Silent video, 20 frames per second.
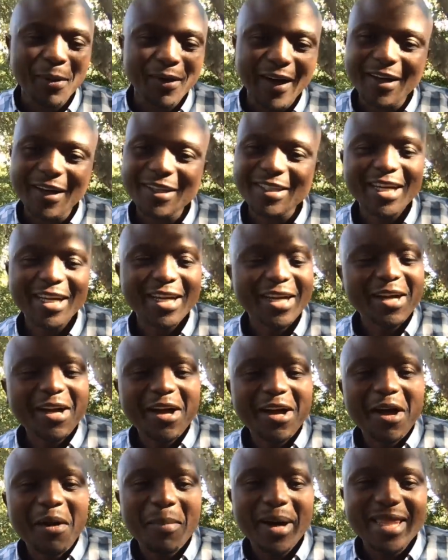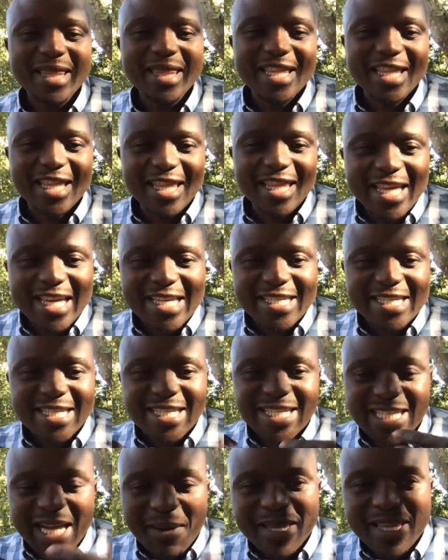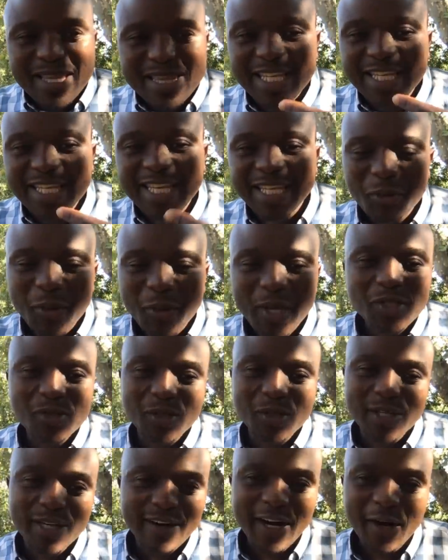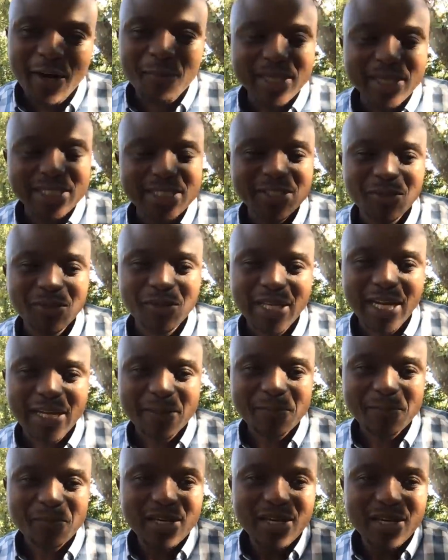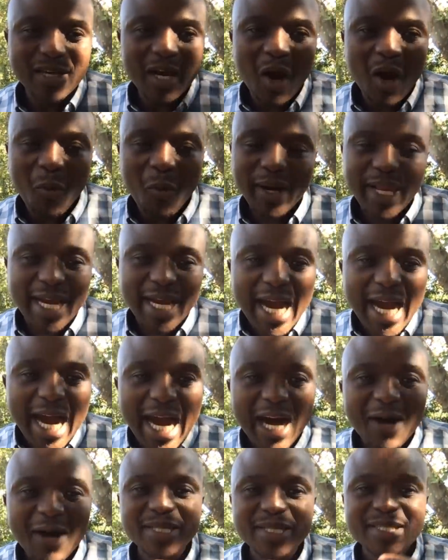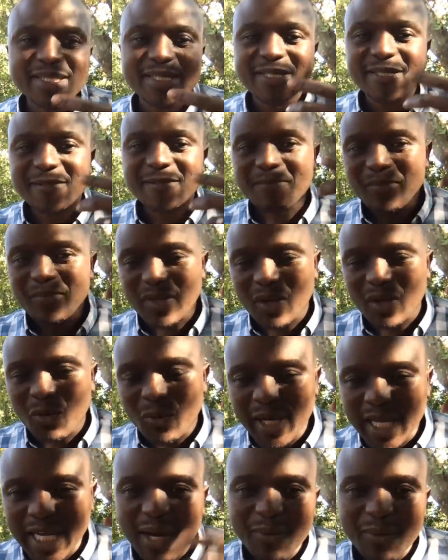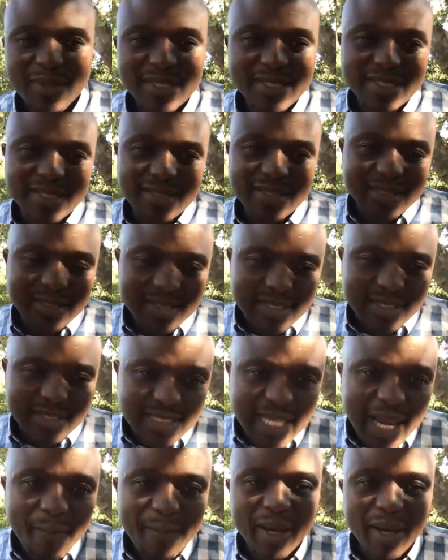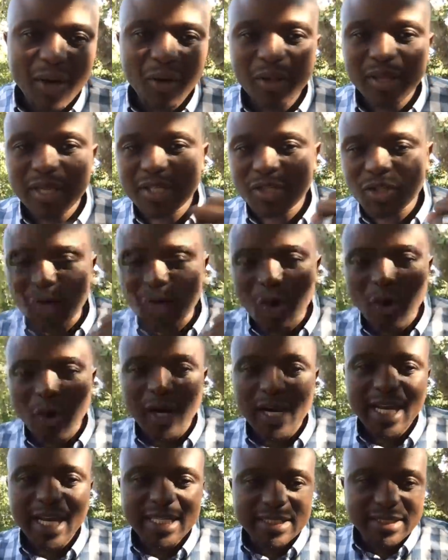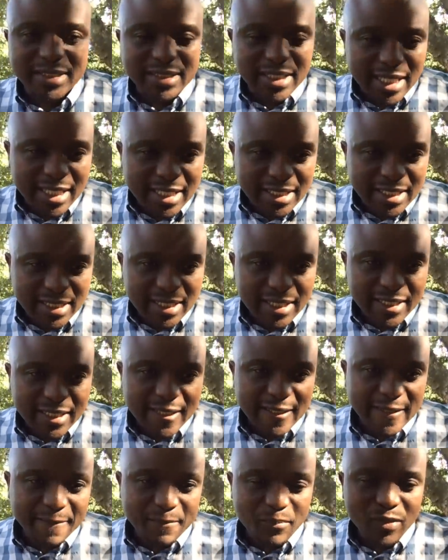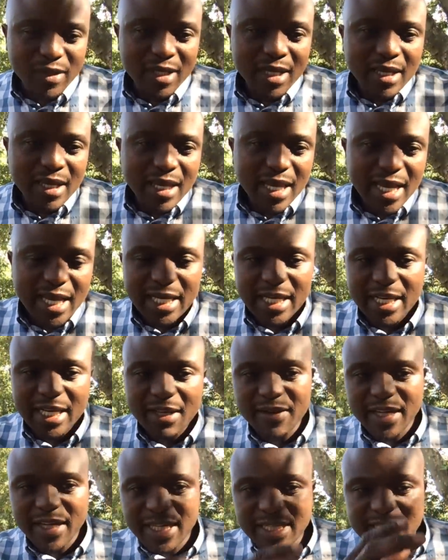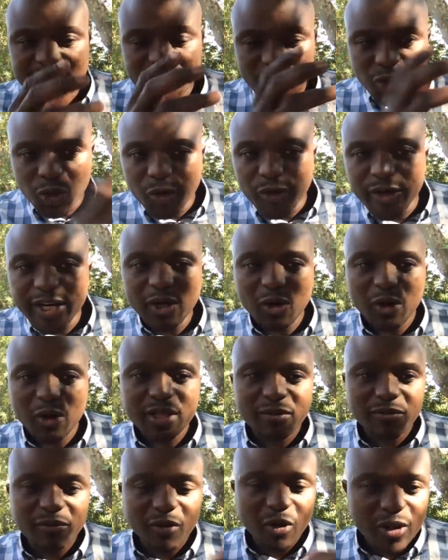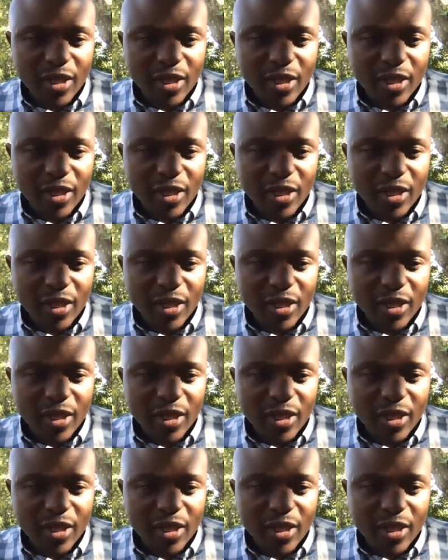around, but there's something that they're doing to the environment. You know, like when a cow is stamping on the soil and leaving its urine on the